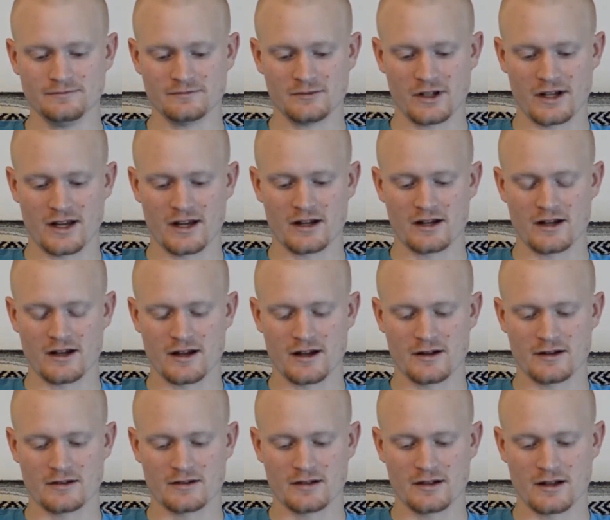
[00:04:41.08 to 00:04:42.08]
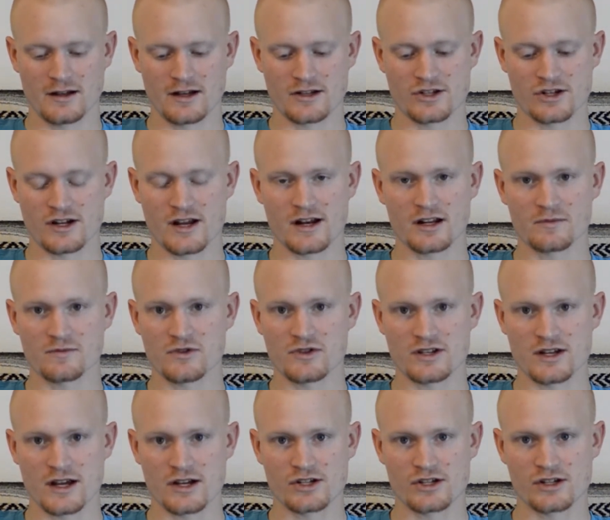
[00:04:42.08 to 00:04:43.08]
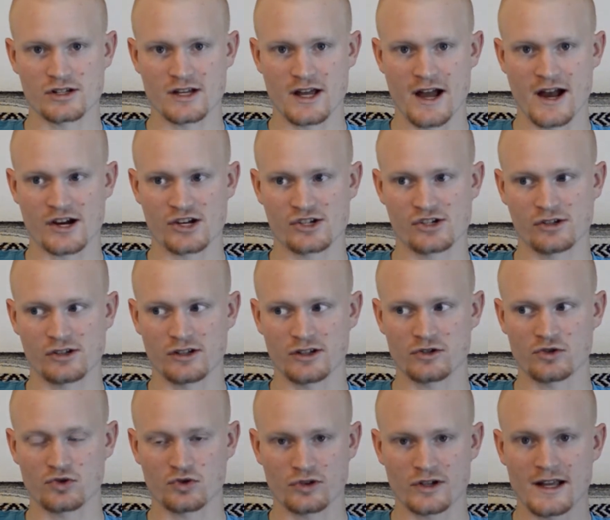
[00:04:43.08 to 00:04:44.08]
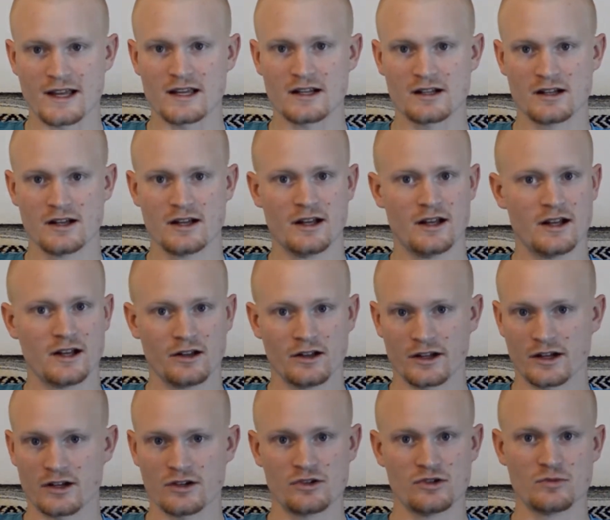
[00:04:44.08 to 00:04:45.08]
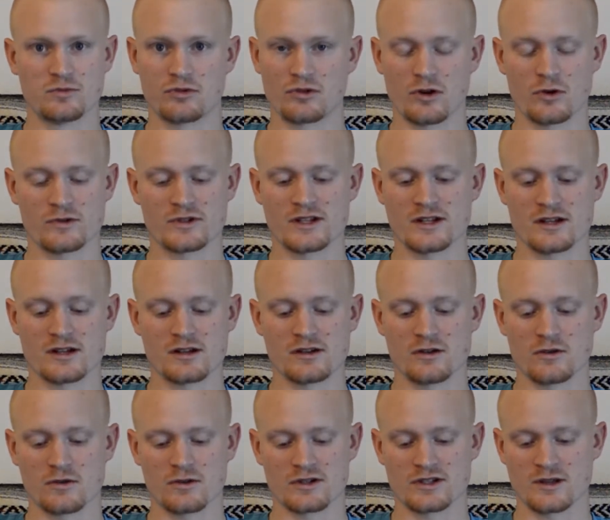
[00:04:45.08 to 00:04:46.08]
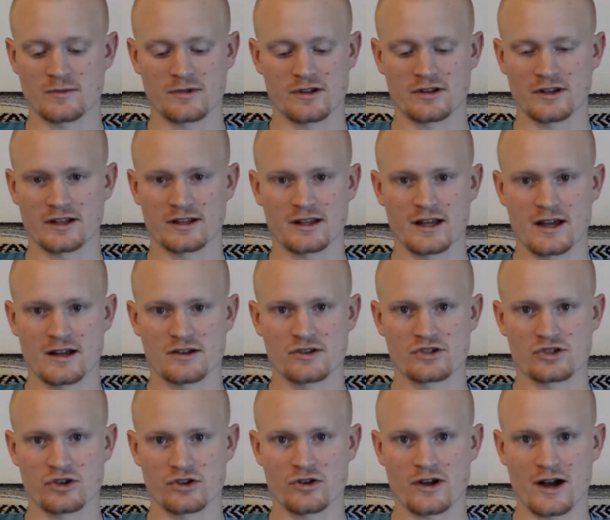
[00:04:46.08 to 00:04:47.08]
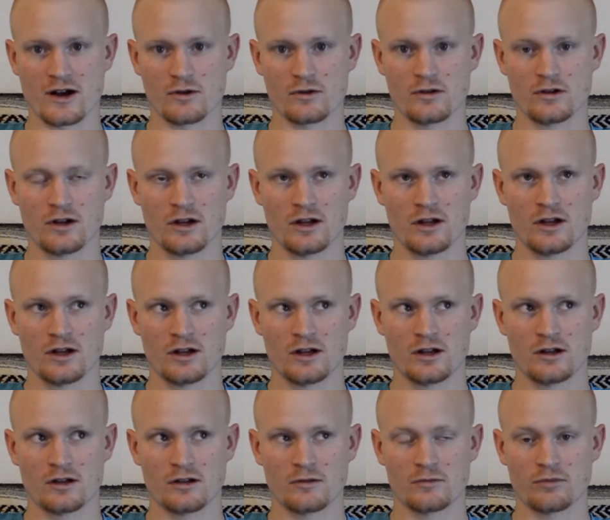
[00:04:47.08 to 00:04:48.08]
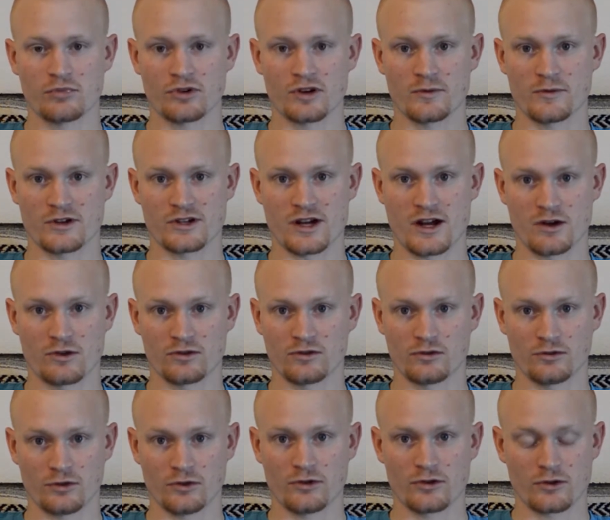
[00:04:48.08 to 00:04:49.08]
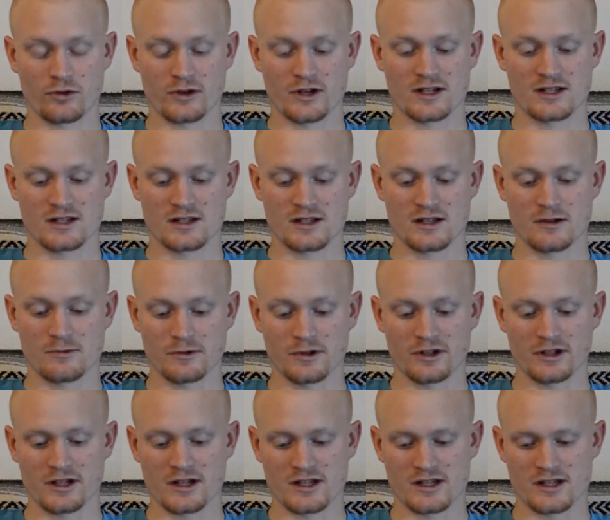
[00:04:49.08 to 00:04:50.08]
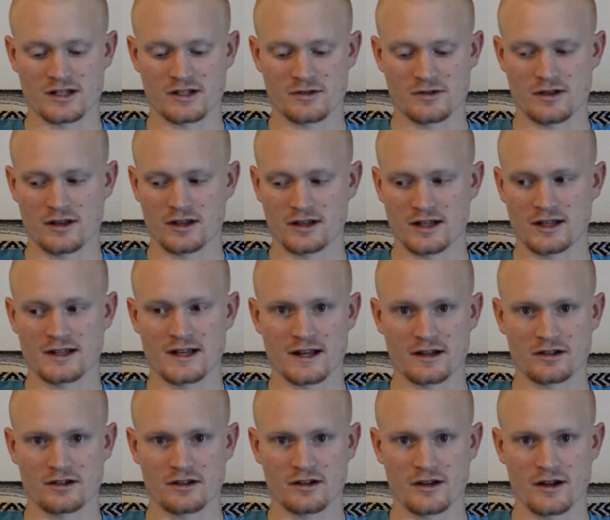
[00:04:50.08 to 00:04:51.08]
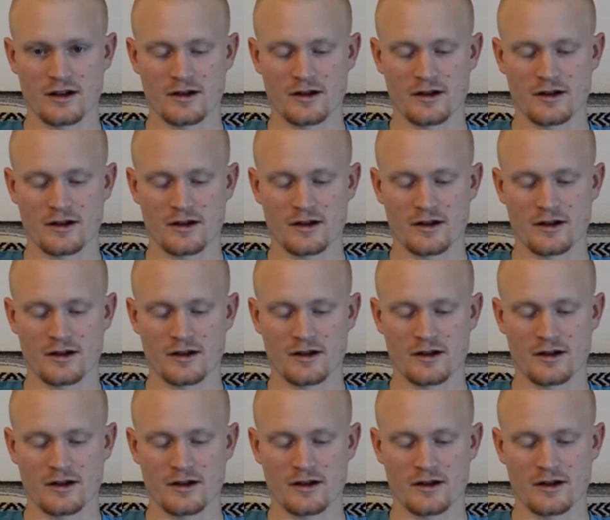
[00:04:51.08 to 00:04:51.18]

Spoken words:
a genetic mutation to actually create like a new protein or something like that, and show you how pretty much how ludicrous it really is to think that could